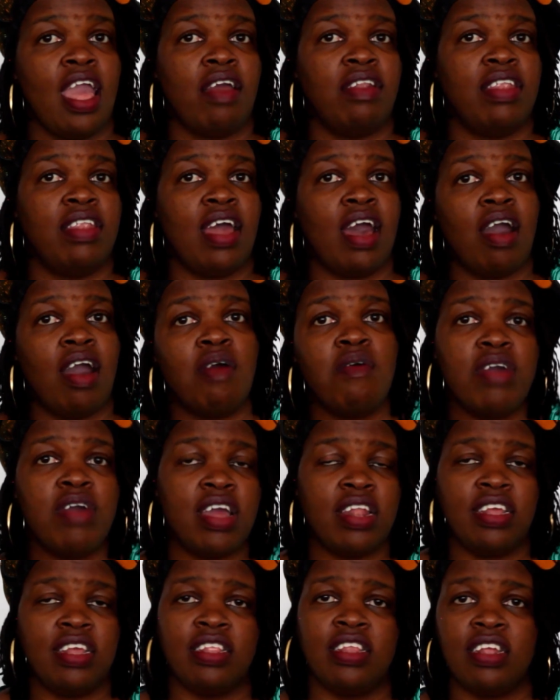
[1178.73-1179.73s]
now
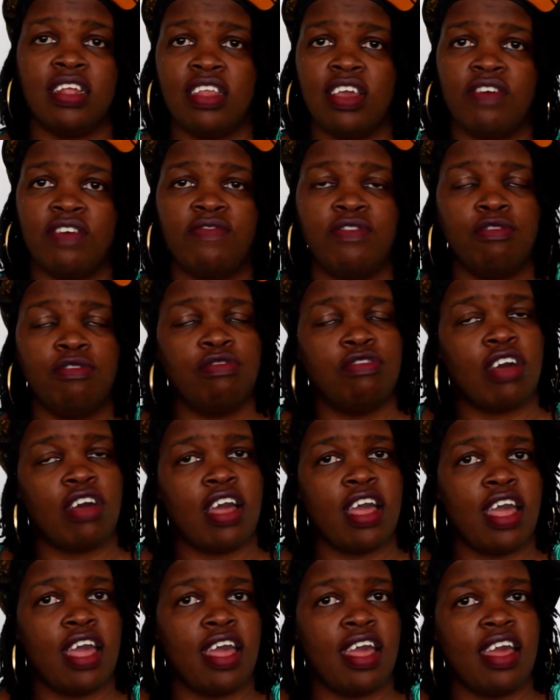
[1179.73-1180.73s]
and in the near
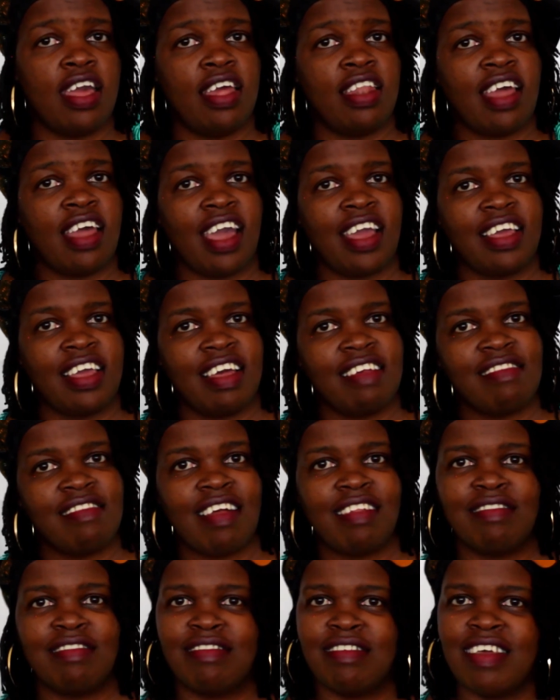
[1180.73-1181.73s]
future. And I guess
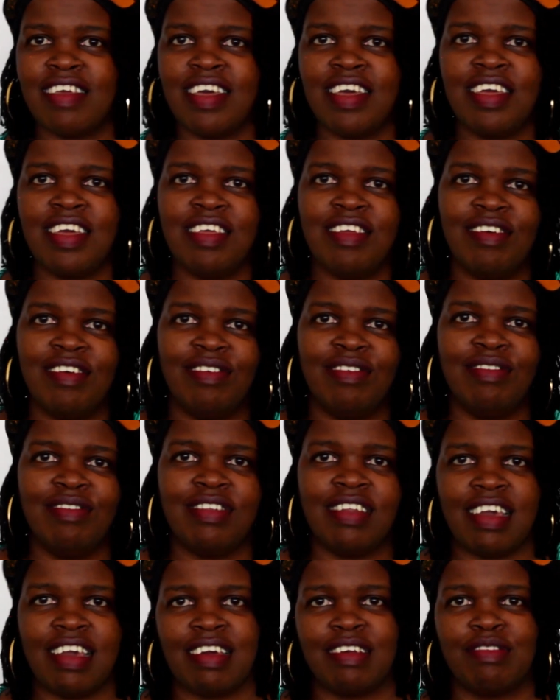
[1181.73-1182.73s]
I'll see
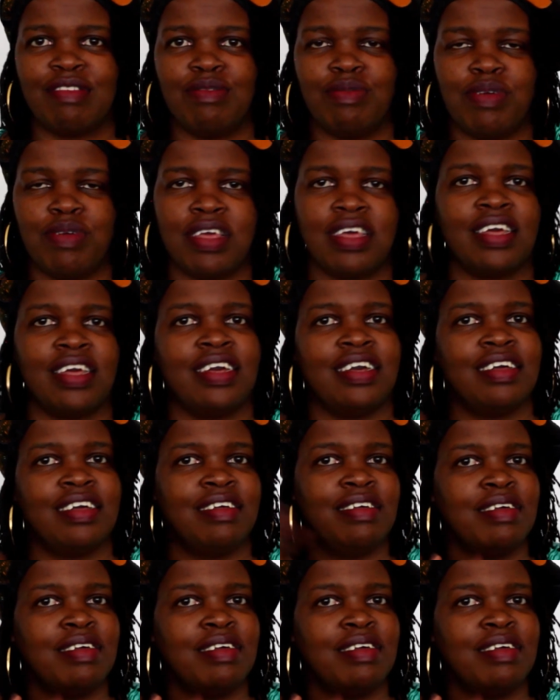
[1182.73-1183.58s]
you next week.